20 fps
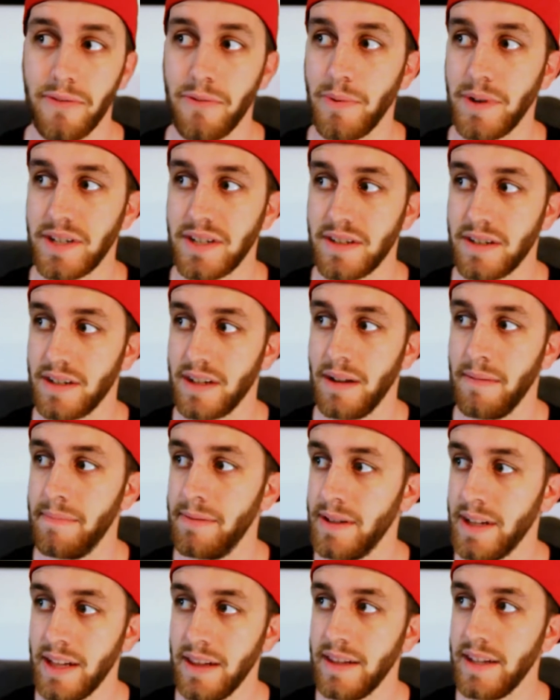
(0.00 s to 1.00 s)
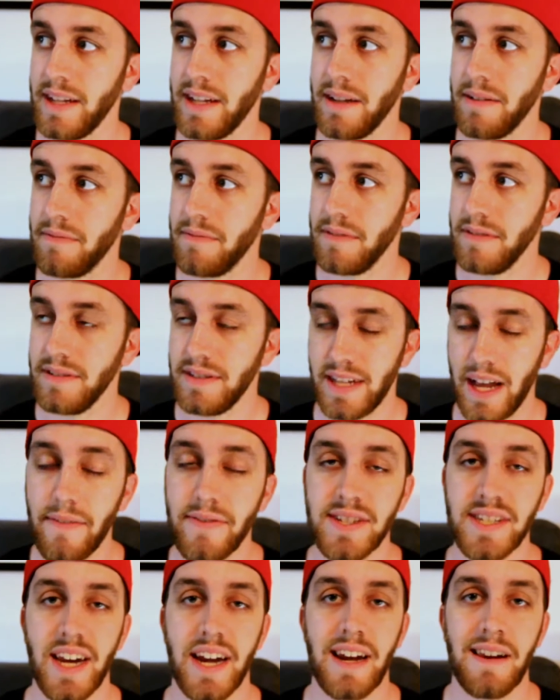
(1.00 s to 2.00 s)
which completely
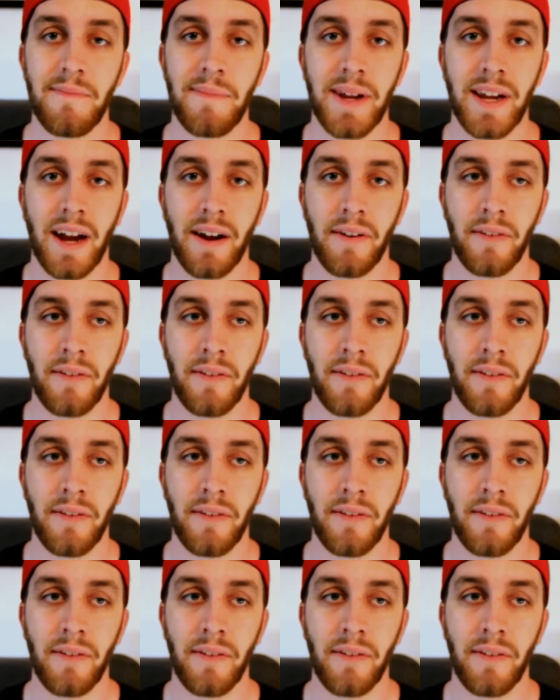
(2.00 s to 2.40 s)
devastated me.